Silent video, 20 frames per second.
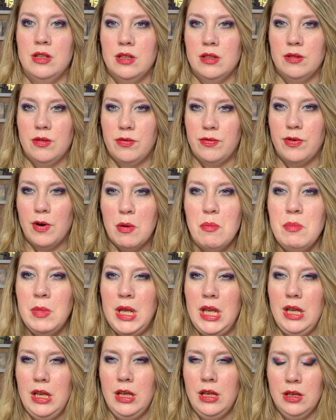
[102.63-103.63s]
for
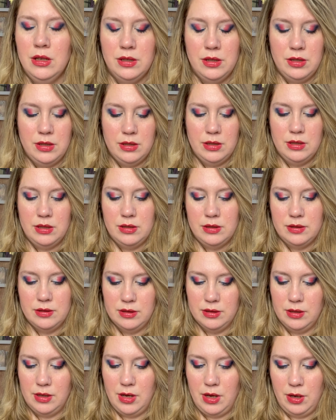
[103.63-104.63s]
me.
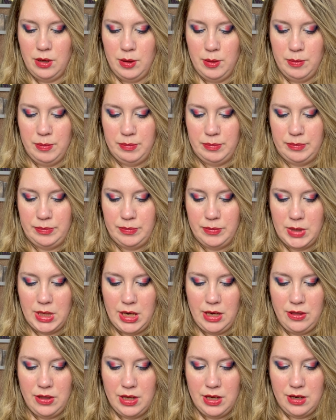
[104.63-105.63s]
And
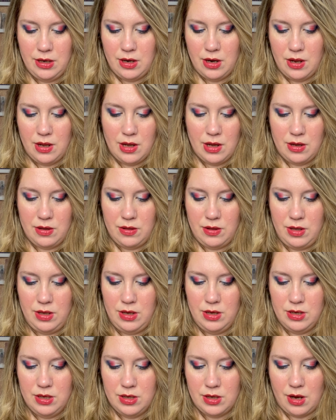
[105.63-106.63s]
then
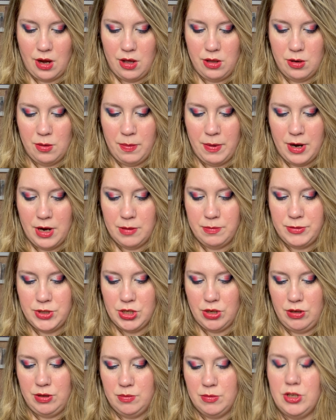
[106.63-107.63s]
the ColourPop
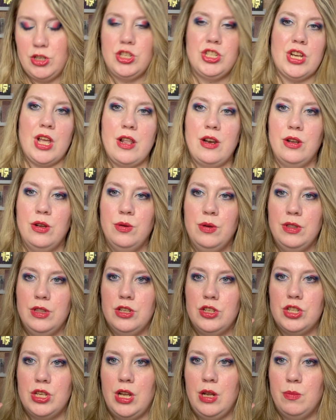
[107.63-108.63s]
Jelly Matte Shadow in the
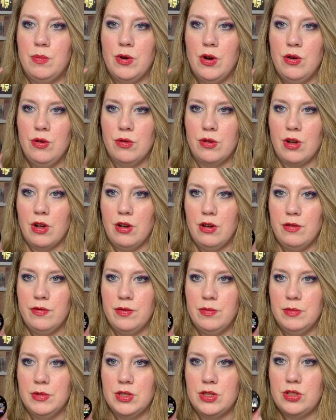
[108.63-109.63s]
shade Protocol
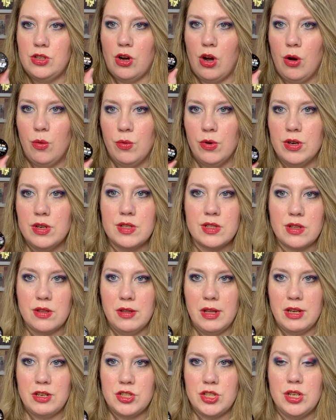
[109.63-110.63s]
from the Star Wars
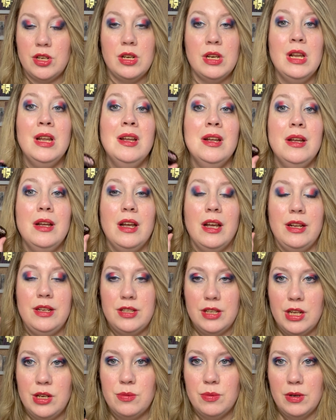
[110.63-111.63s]
collection. I
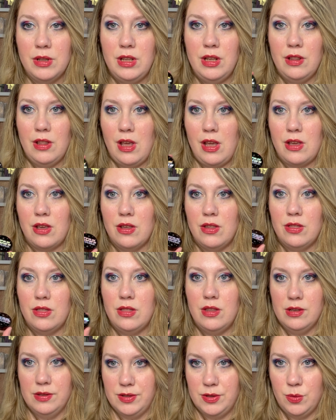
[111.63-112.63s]
did really like
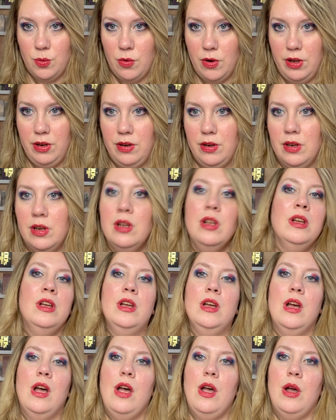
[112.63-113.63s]
this one.
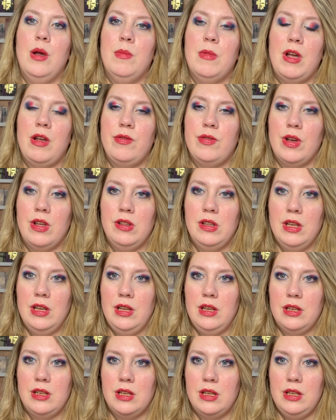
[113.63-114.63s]
I felt
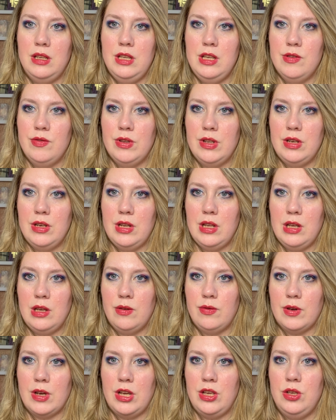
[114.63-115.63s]
like even if
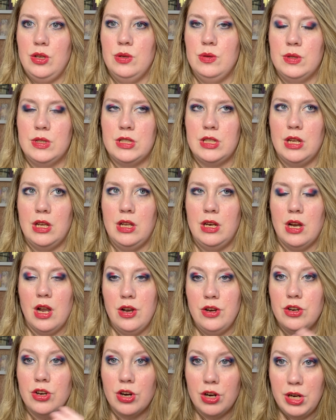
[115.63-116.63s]
I used it
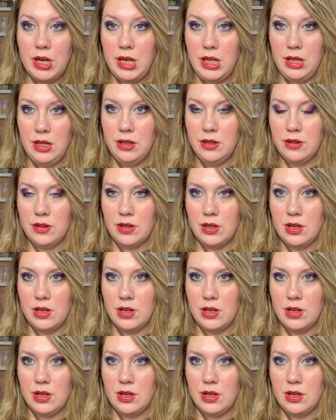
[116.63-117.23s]
underneath